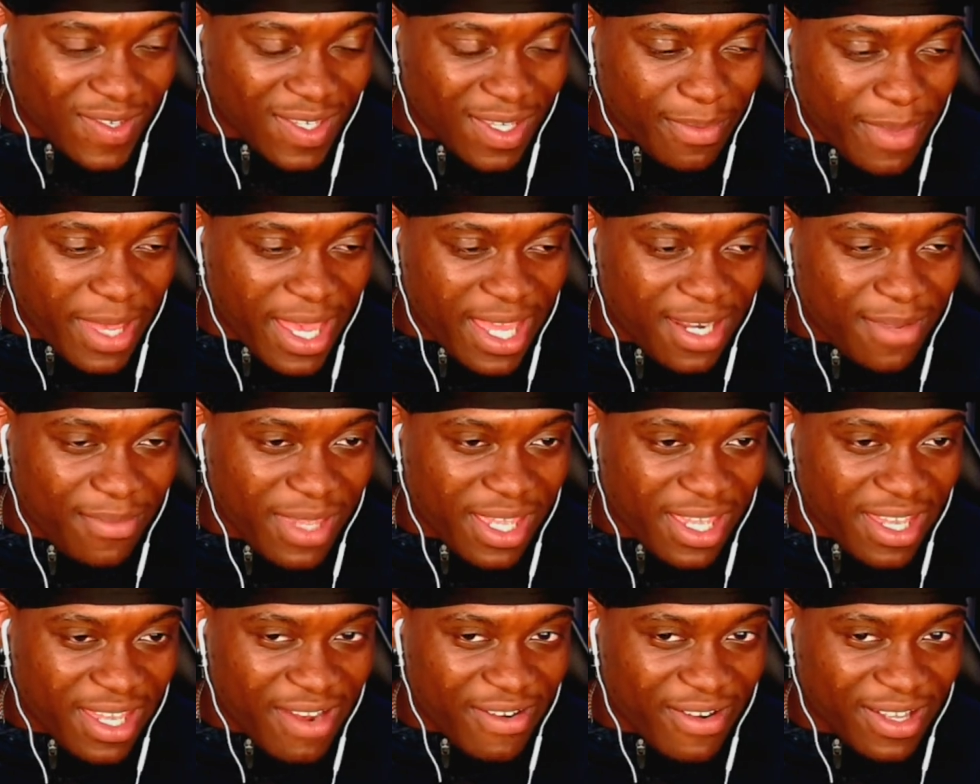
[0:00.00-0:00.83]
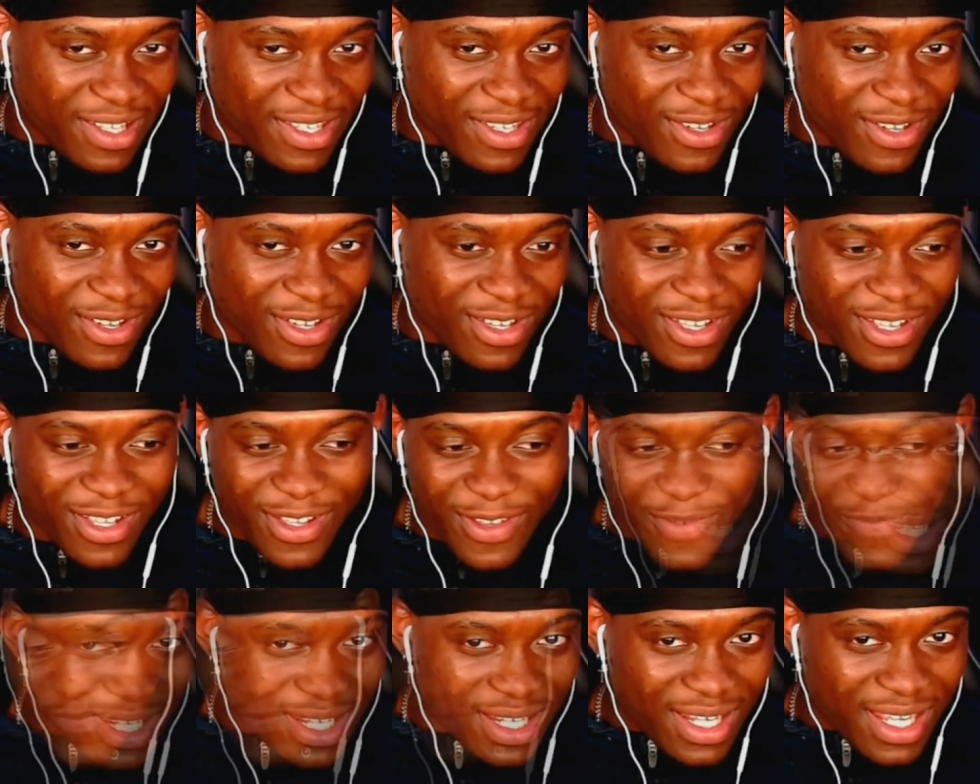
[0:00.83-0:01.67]
some anime character.
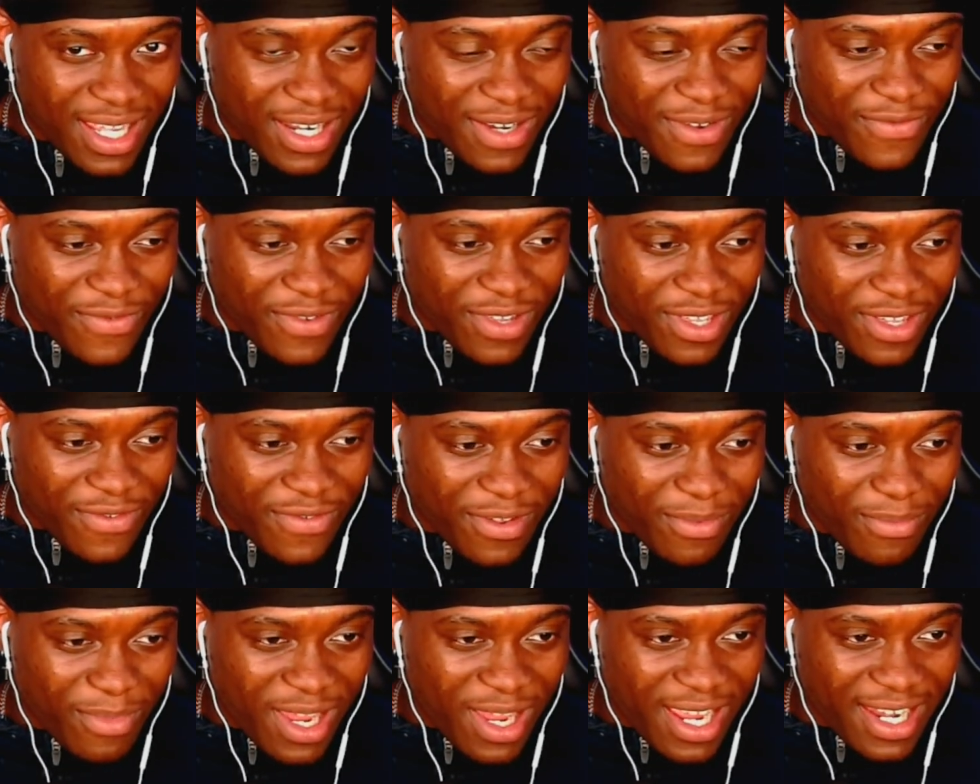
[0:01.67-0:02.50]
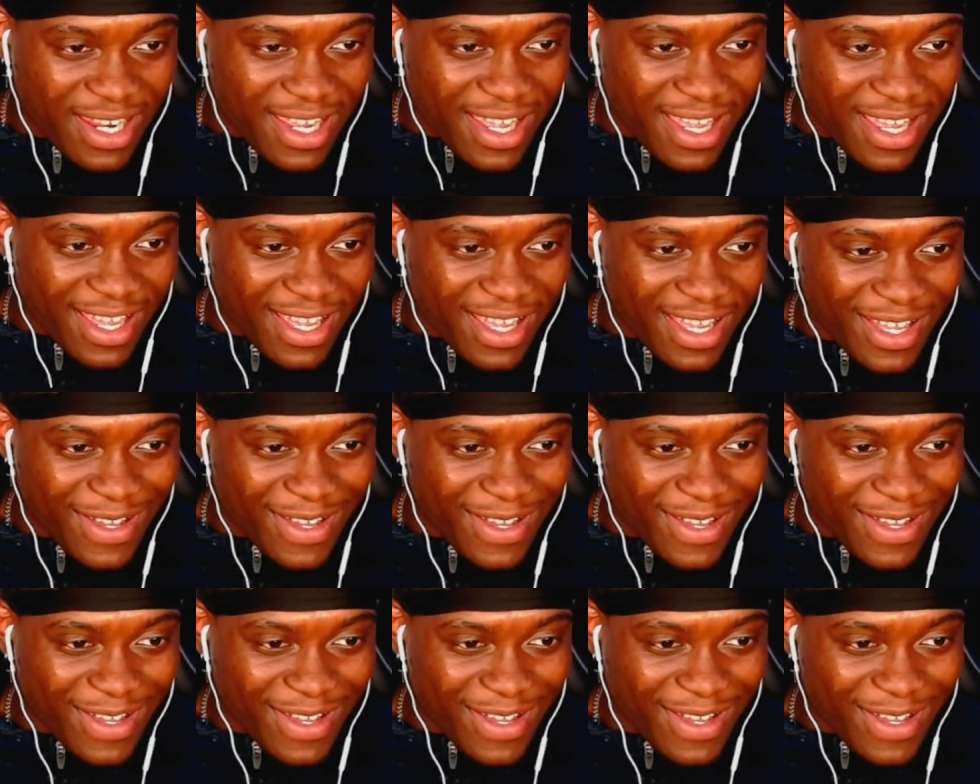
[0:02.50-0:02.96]
I don't think of him like that.